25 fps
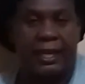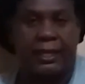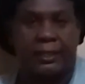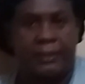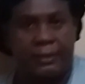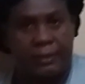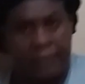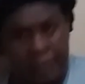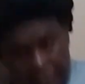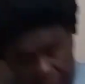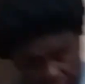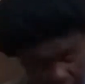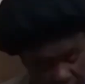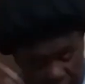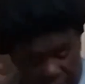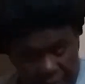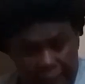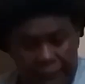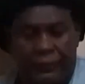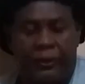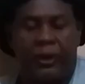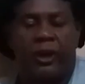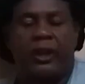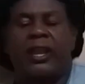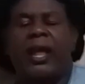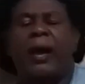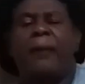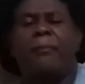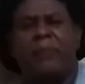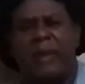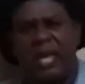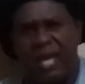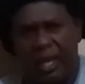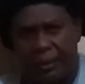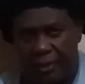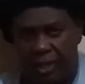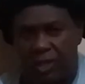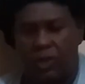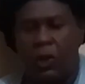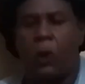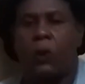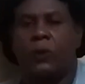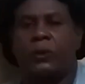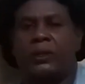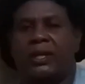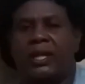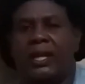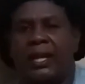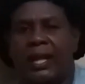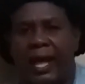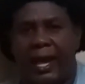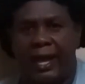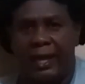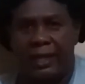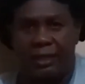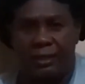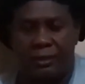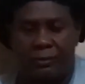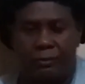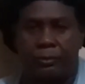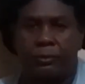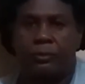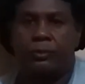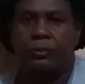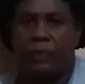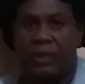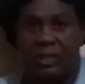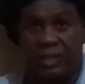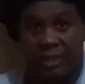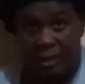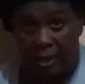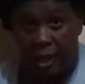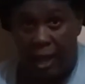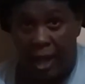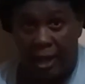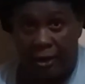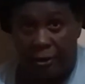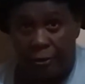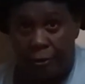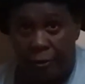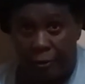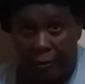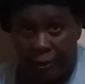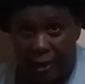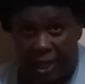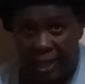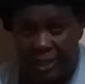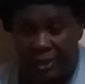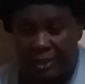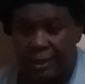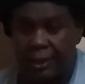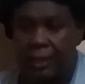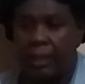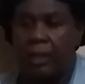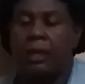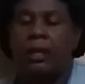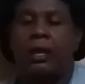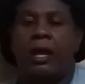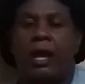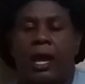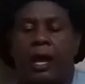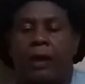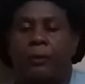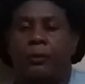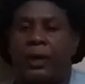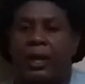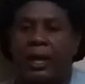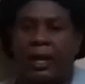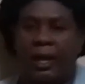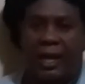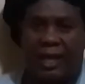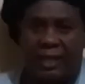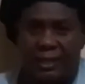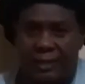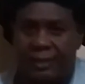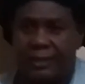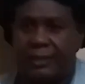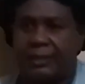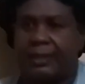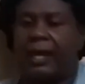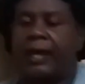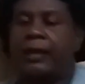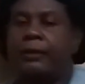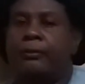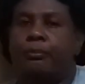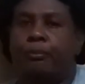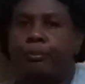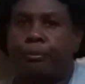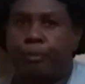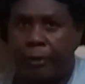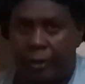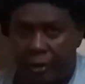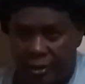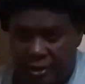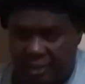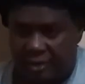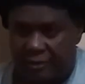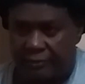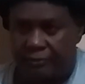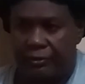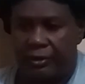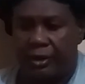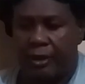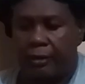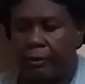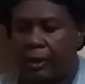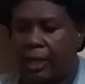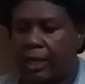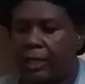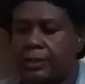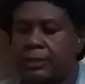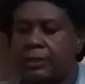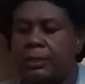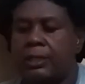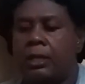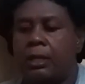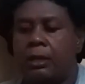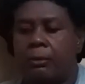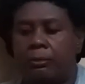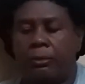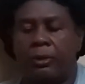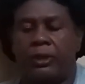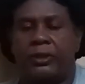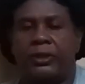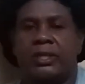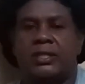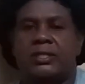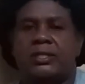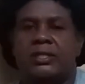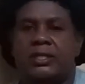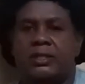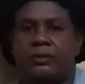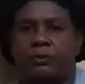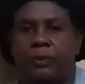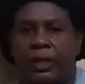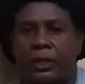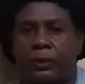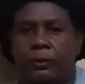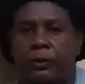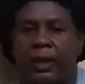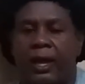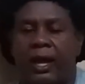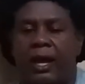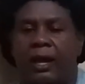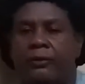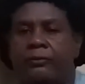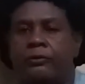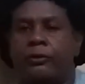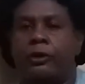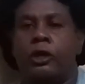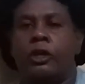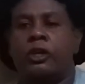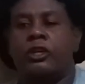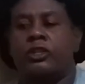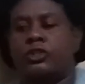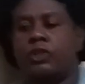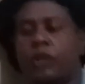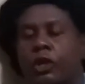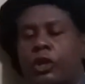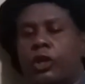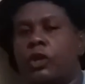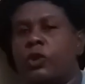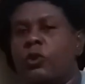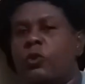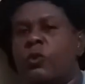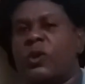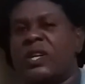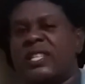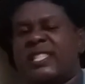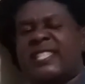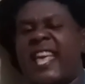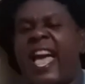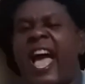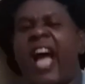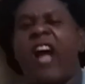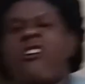yet. Further, maybe down the line, with God's grace and with constant perseverance, but this is what we have. So you know, say